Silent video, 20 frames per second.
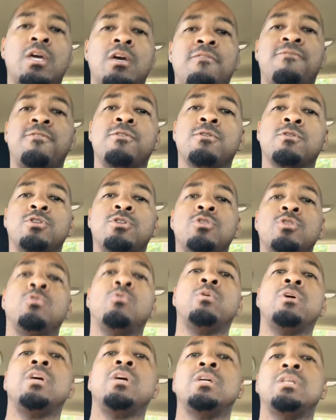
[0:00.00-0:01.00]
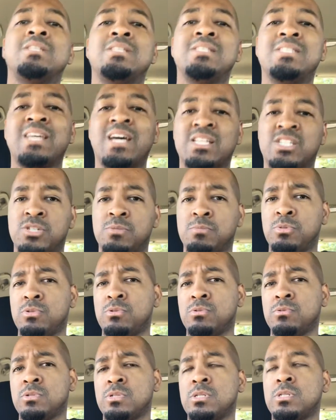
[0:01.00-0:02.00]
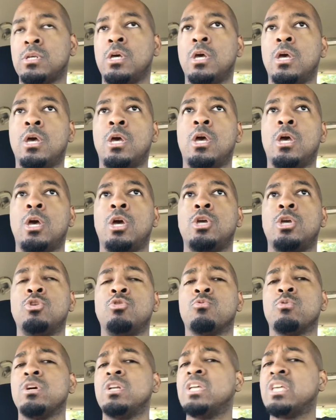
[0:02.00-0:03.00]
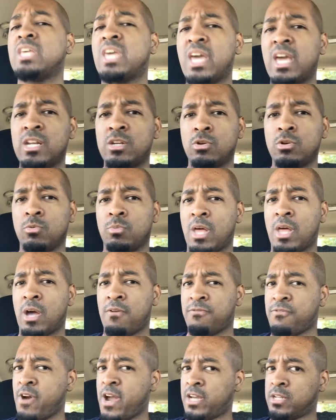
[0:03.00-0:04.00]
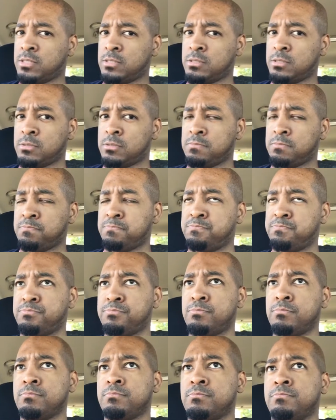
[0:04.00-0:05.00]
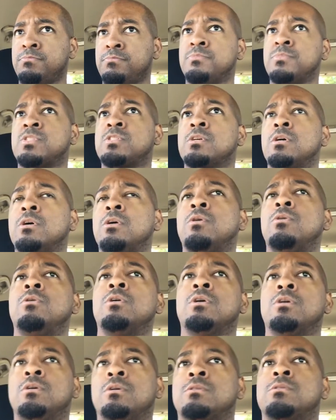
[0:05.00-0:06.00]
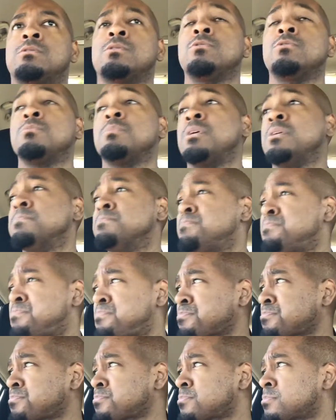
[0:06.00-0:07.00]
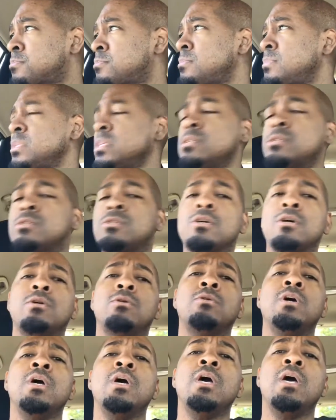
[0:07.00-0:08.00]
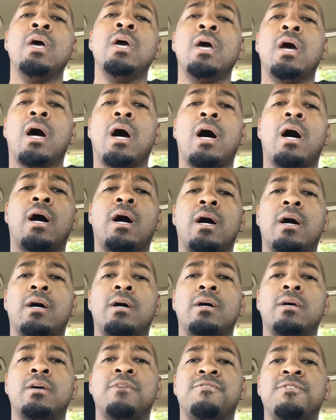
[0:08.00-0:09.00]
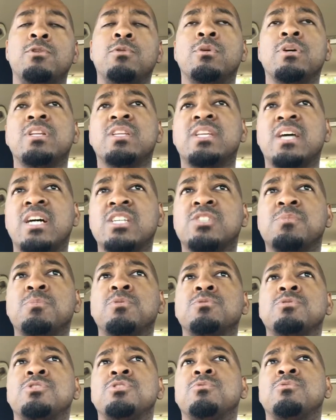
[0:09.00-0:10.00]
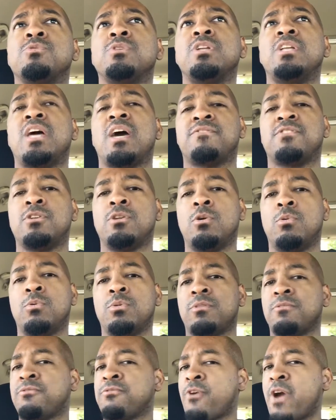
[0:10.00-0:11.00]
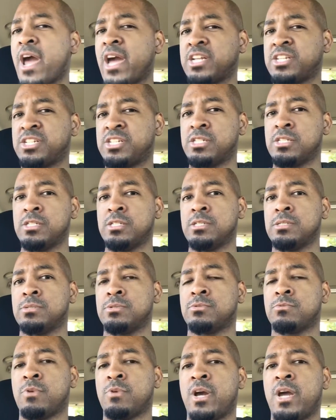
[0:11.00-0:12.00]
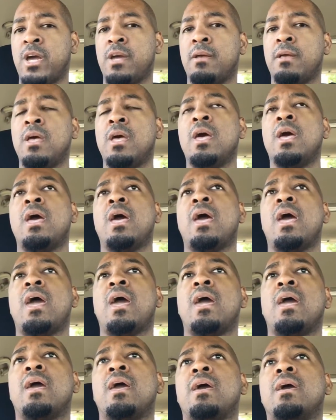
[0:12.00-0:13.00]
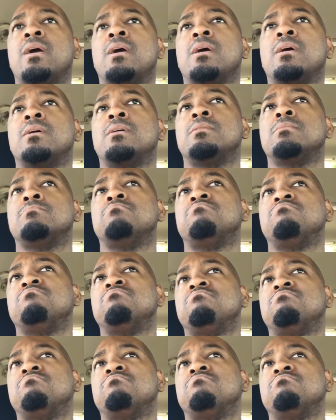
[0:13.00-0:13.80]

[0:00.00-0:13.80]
if you're doing decimals, you really can't do it without fractions. So, excuse me. So, if you're doing decimals, you really have to know what the fraction is, right? And